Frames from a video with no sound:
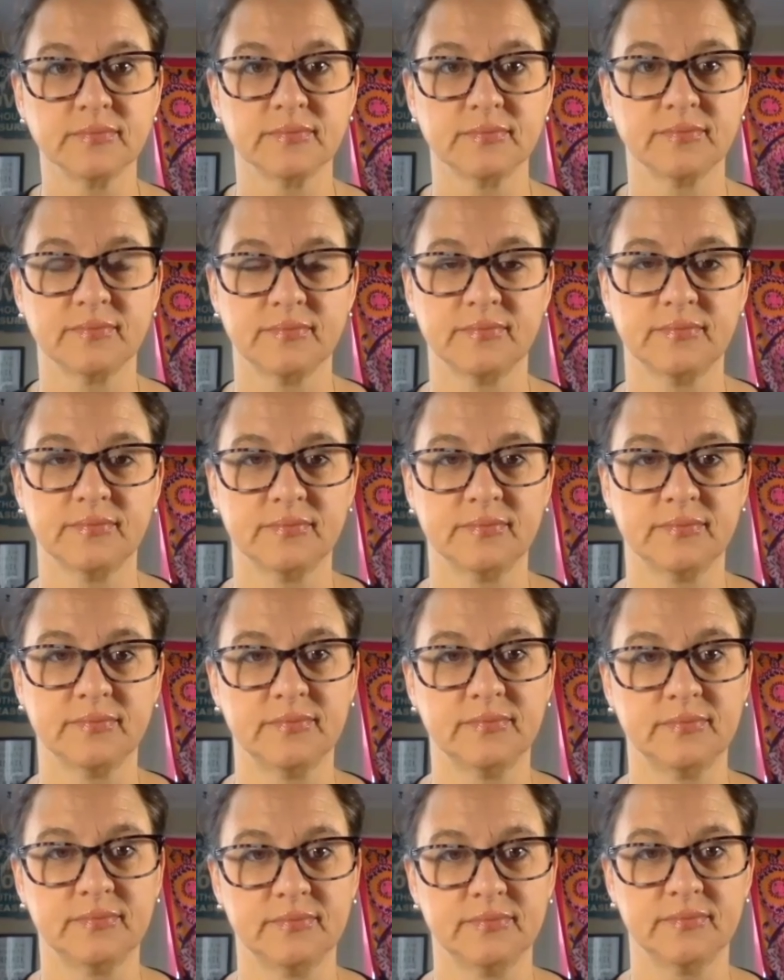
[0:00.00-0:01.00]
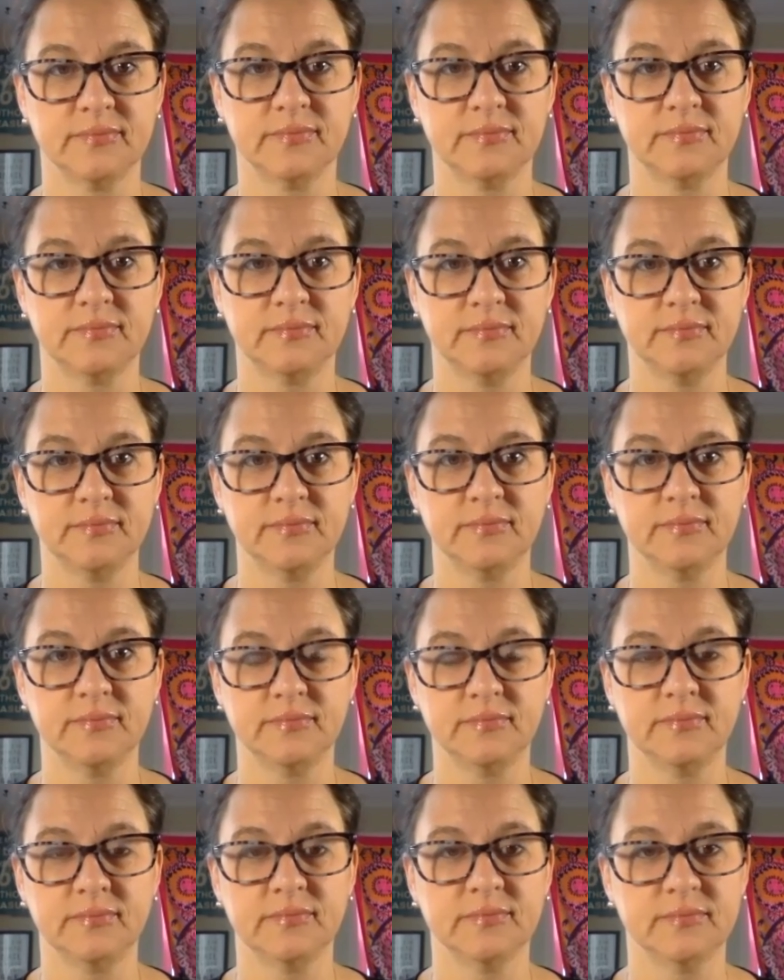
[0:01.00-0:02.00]

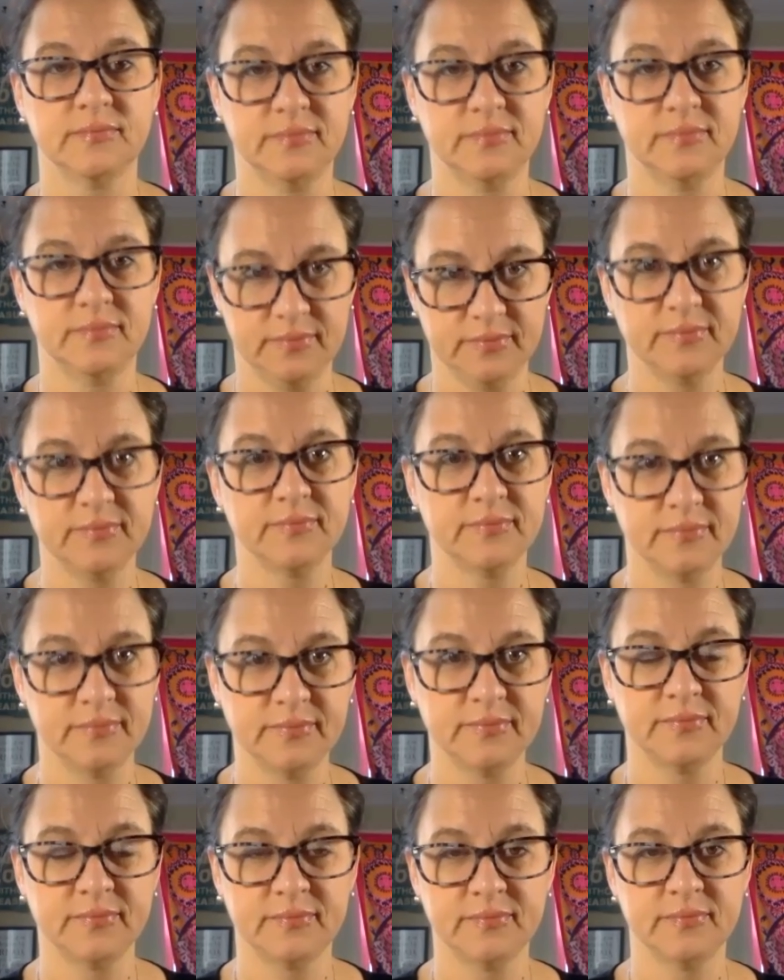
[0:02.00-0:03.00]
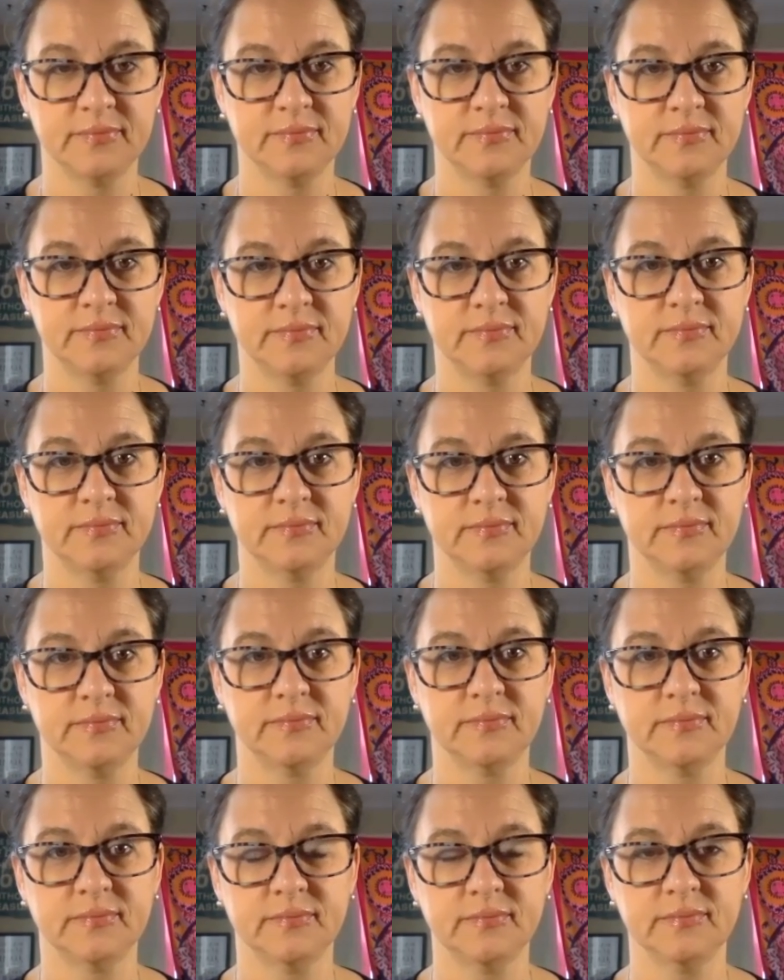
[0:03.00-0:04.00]

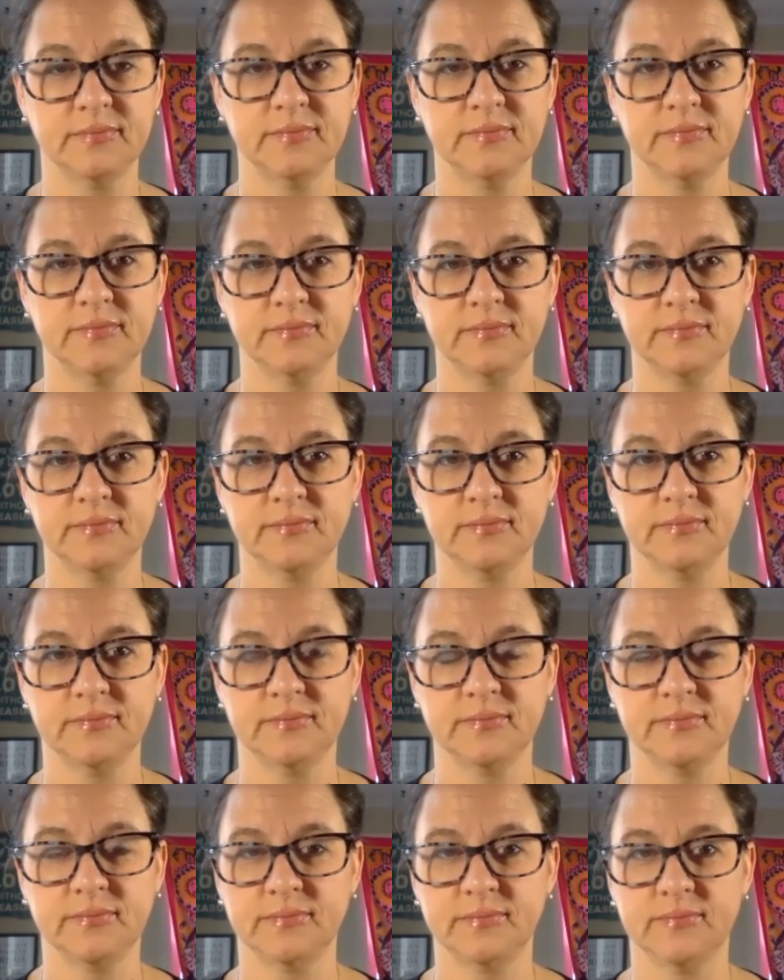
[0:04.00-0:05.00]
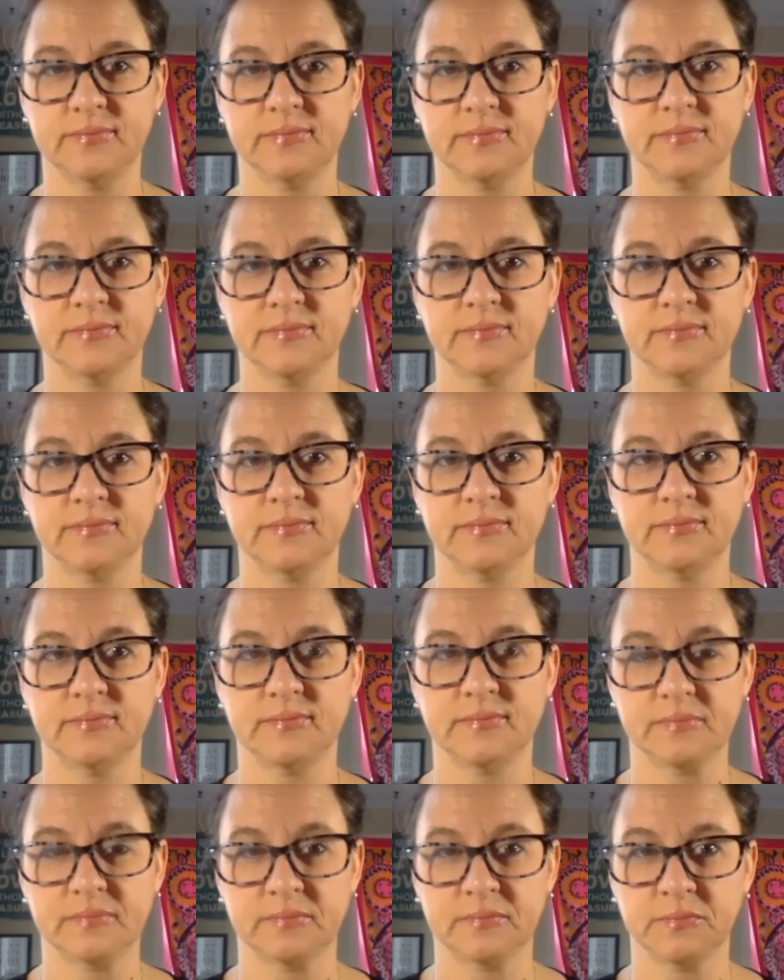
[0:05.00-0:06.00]

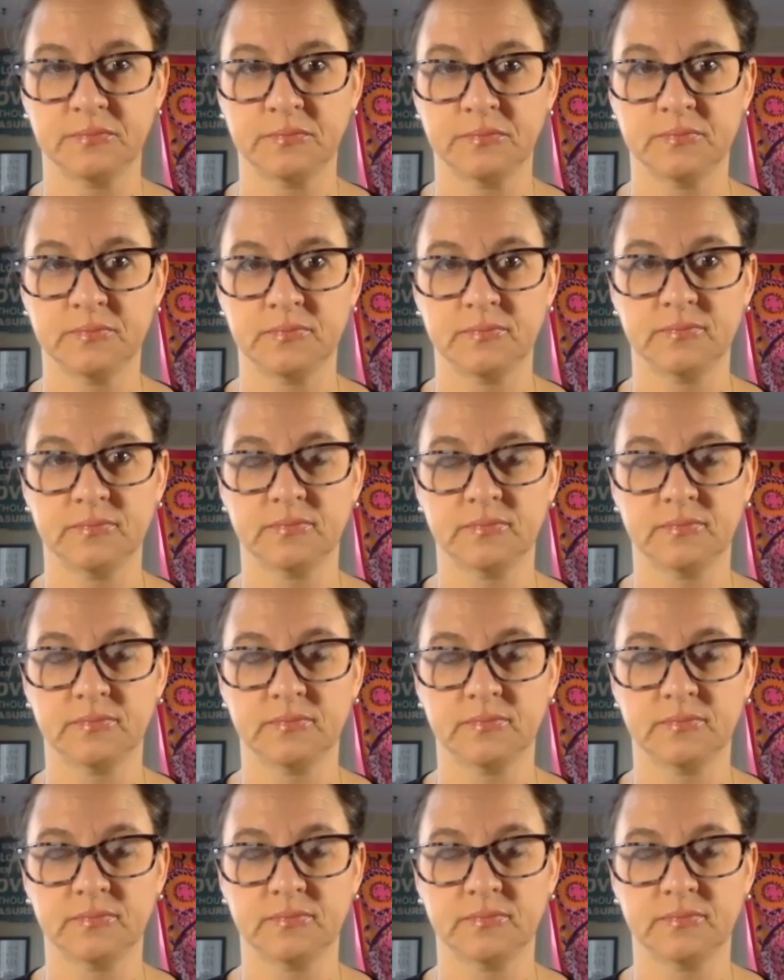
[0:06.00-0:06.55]
[no speech]